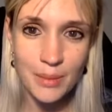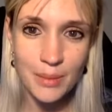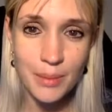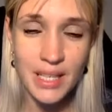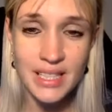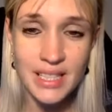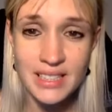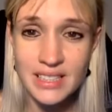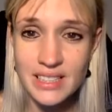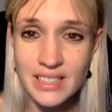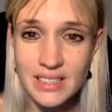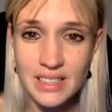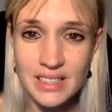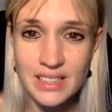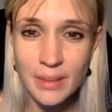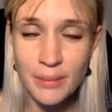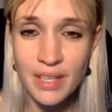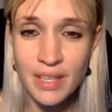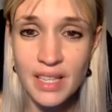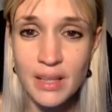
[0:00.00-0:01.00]
Bliss is
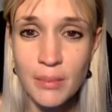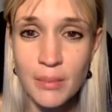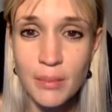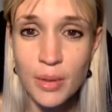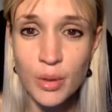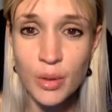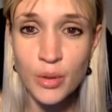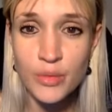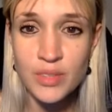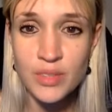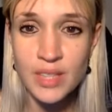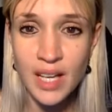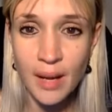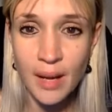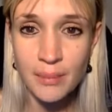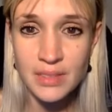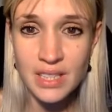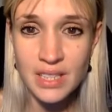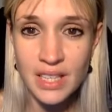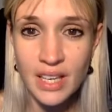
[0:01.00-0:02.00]
something that moves and
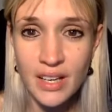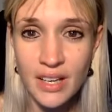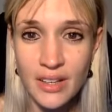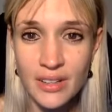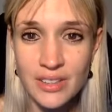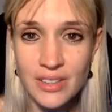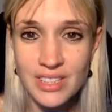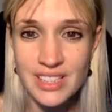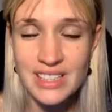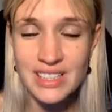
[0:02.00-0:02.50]
comes and goes,